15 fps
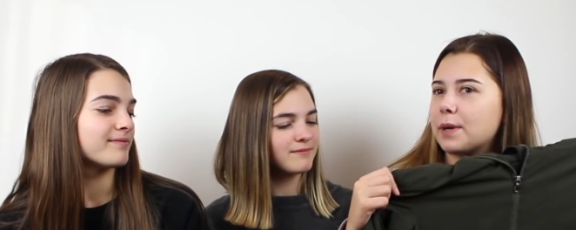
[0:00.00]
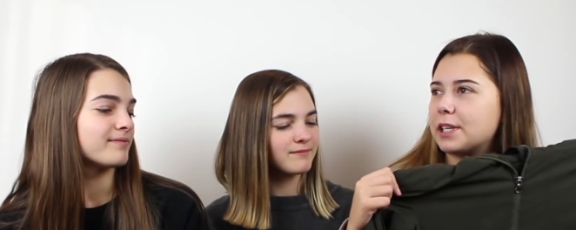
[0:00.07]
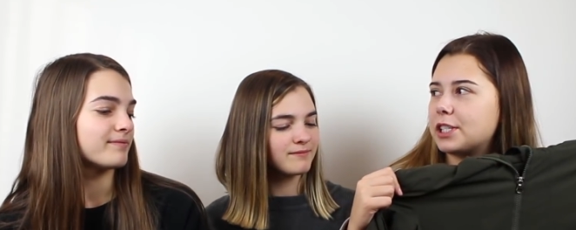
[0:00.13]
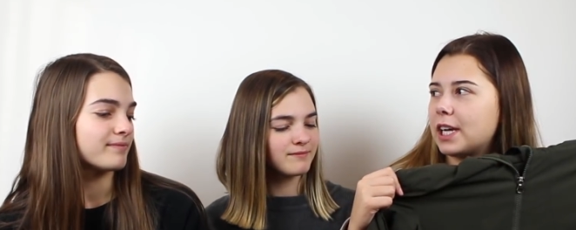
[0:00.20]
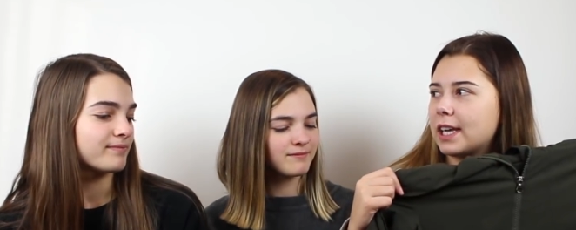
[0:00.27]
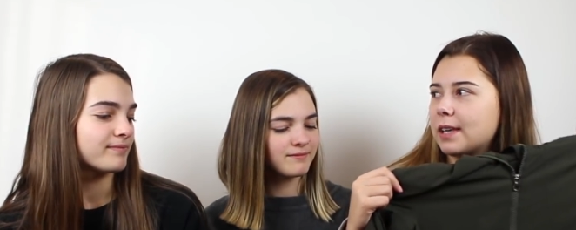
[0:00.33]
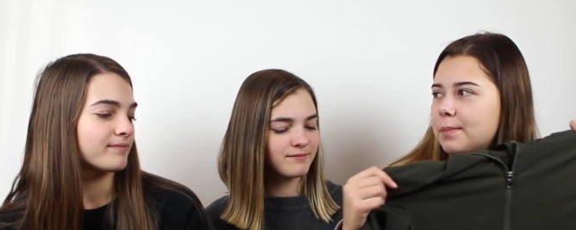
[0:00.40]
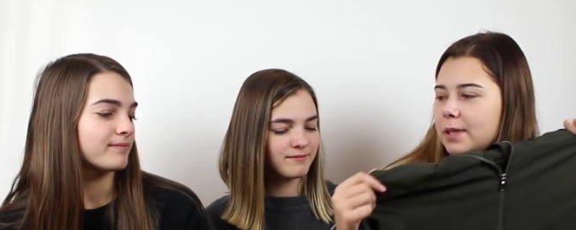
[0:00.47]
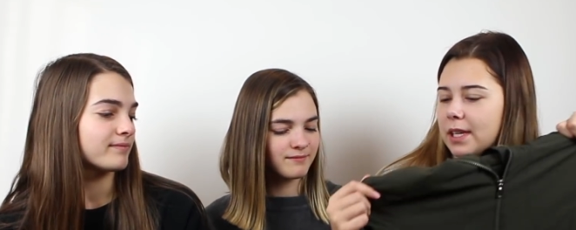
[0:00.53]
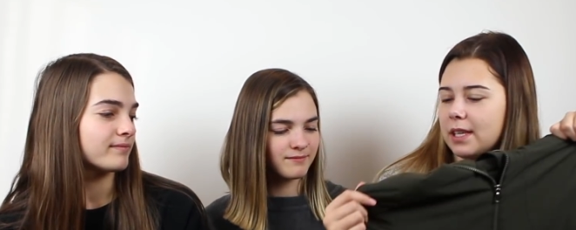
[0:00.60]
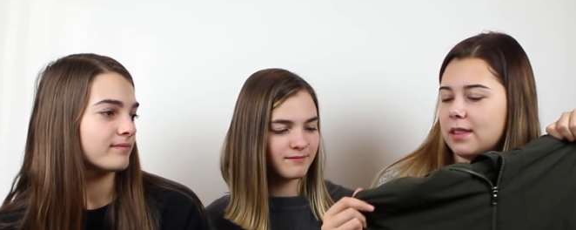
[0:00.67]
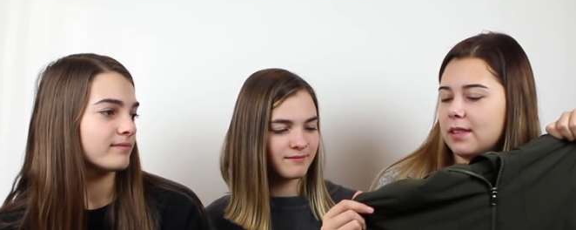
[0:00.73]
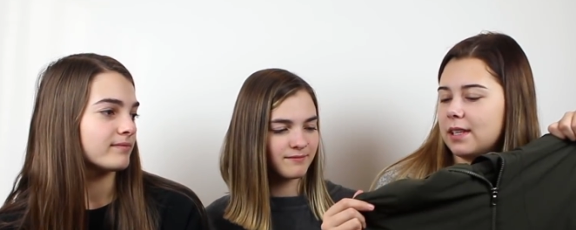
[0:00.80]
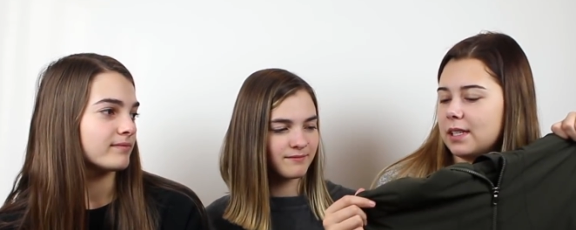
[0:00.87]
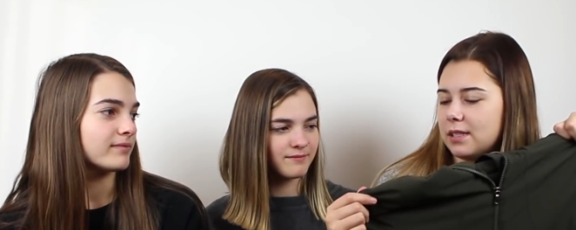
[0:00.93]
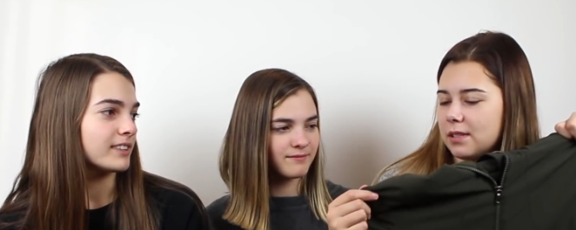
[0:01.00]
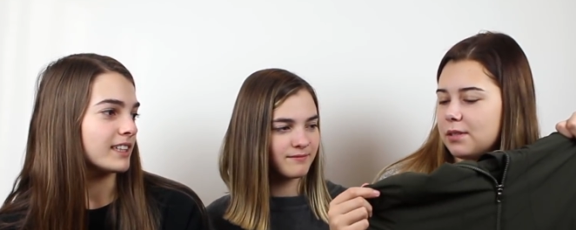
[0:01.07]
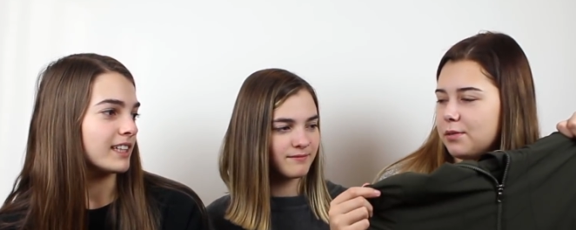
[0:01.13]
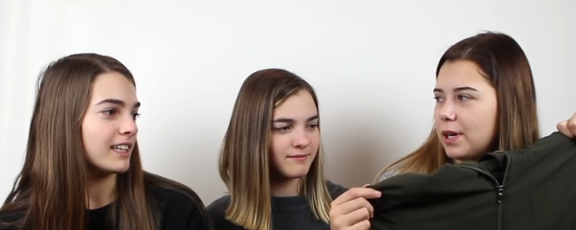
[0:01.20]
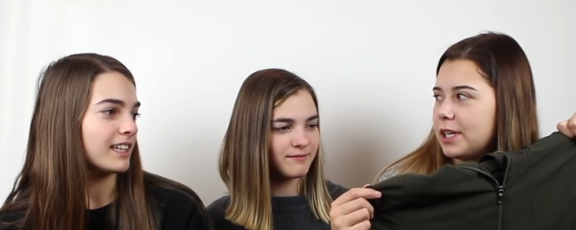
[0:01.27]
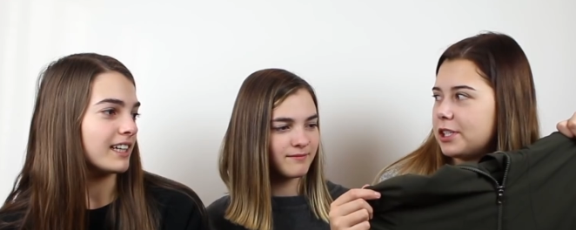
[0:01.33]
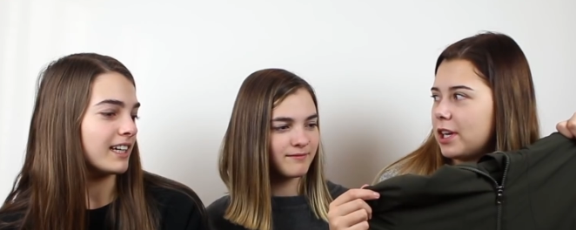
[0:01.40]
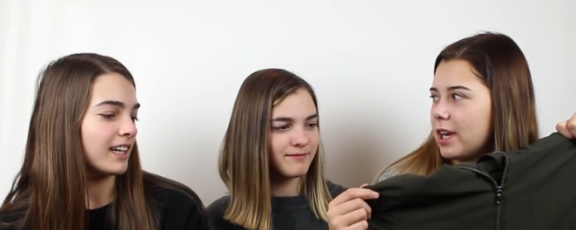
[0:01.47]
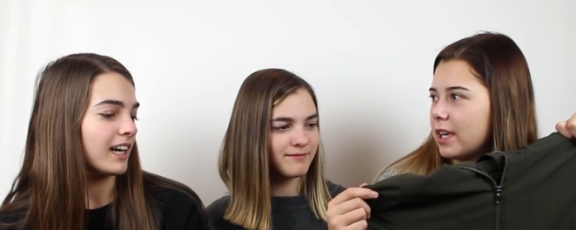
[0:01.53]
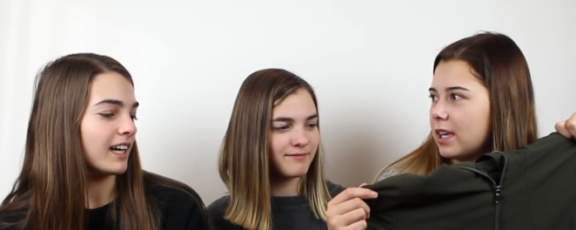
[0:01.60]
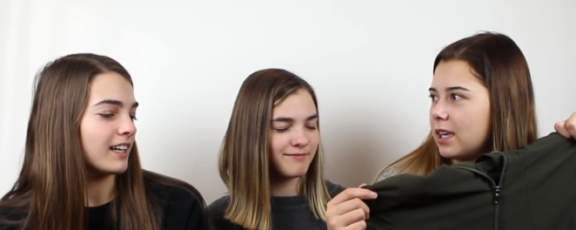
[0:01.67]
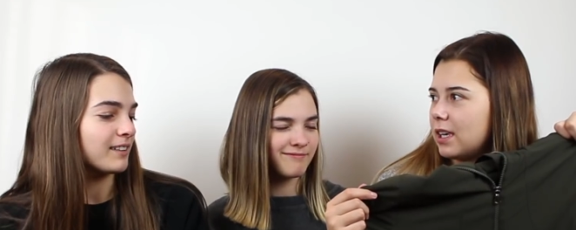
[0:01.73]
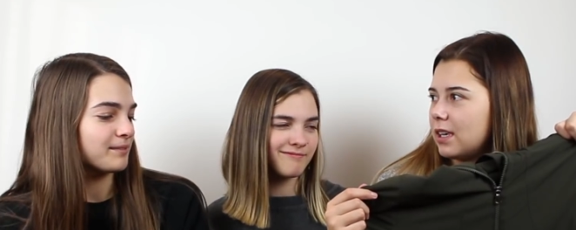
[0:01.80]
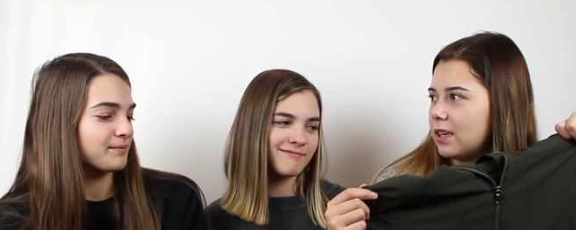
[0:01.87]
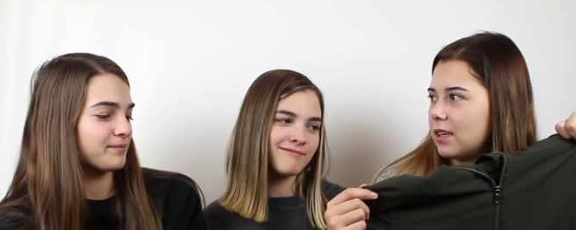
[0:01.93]
Speaker 1: rain jacket. But like,
Speaker 2: is this a rain jacket?
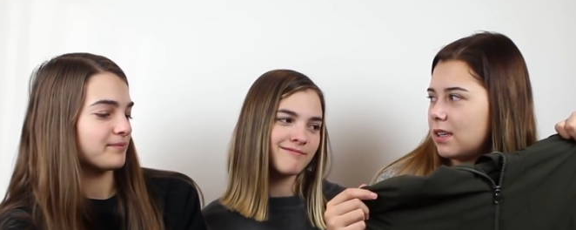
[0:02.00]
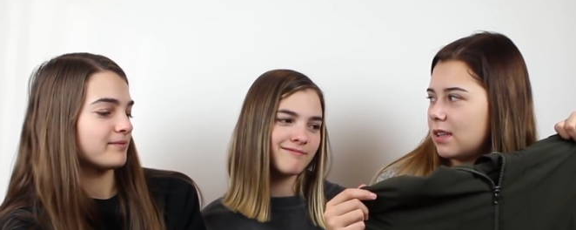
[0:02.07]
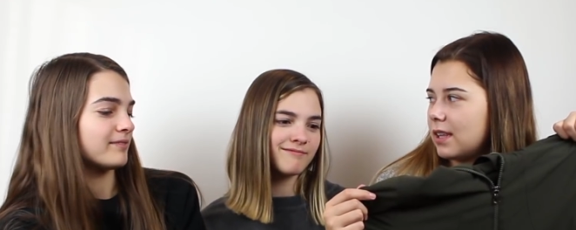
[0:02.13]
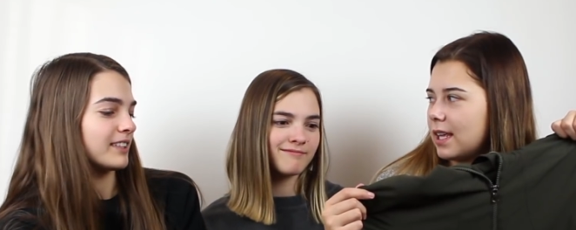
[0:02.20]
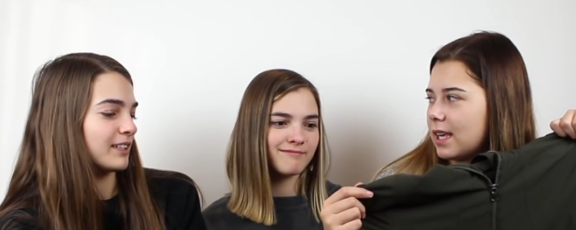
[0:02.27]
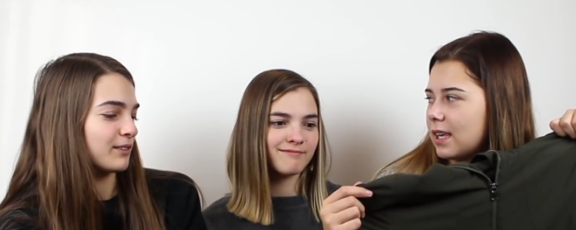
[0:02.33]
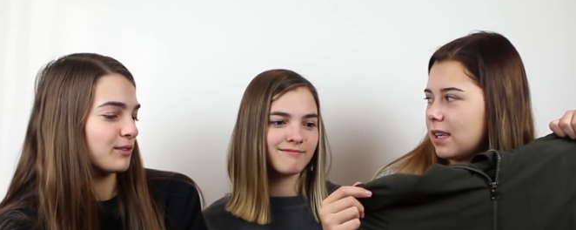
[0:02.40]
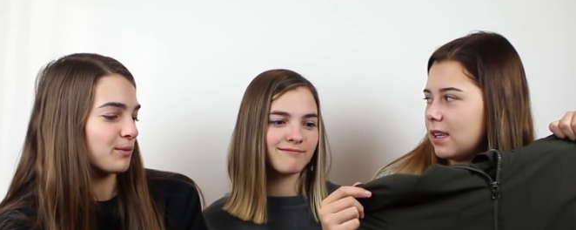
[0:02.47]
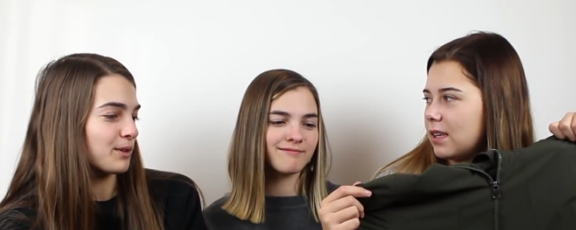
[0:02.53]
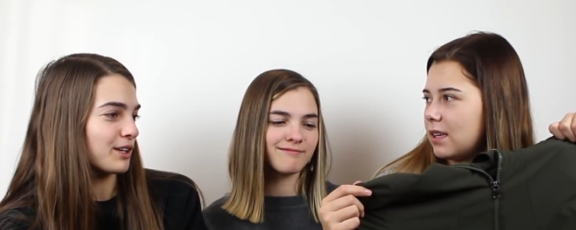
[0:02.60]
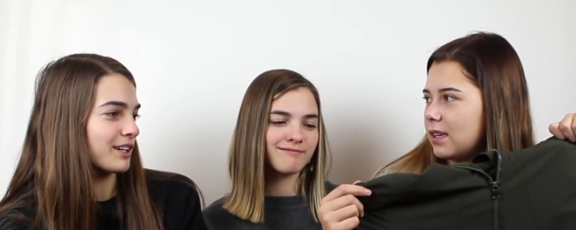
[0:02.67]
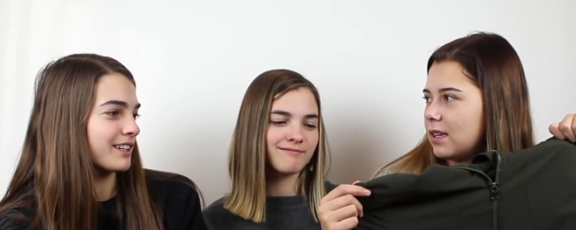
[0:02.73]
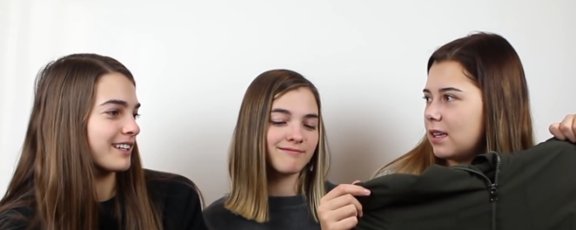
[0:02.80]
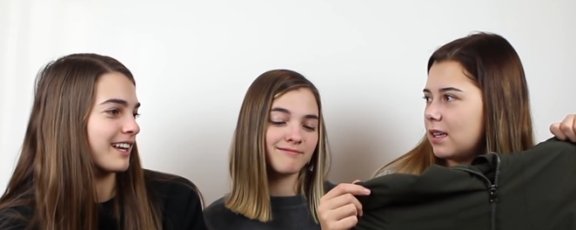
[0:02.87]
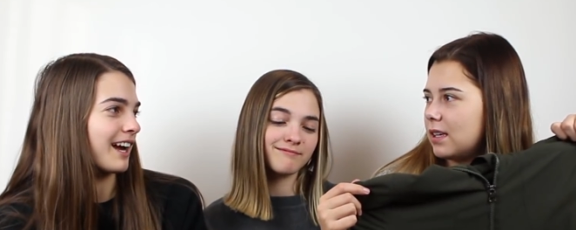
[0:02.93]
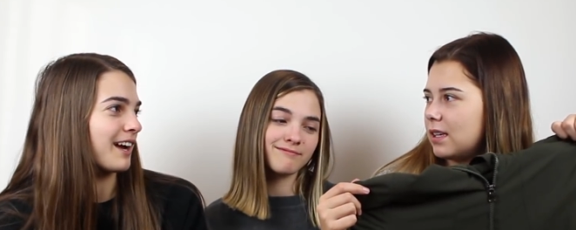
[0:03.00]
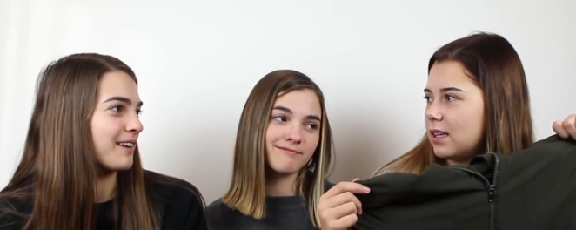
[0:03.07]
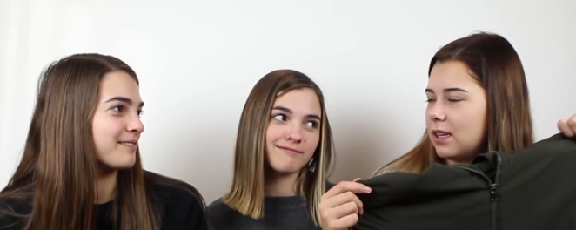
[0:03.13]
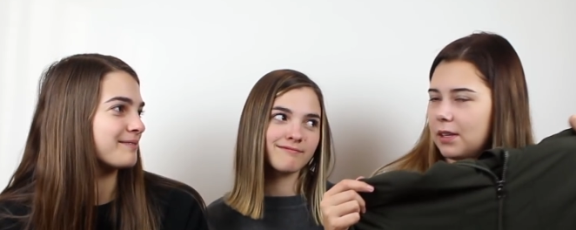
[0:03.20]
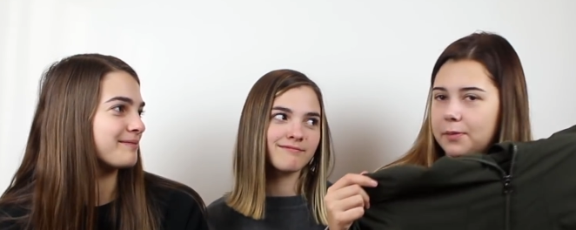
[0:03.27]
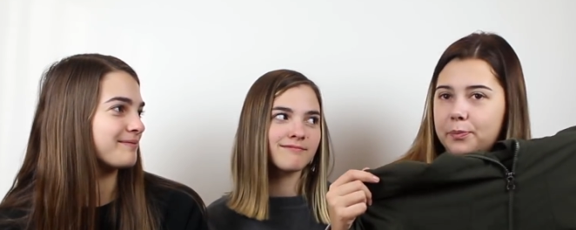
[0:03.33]
Yeah. Like, it would work, yeah.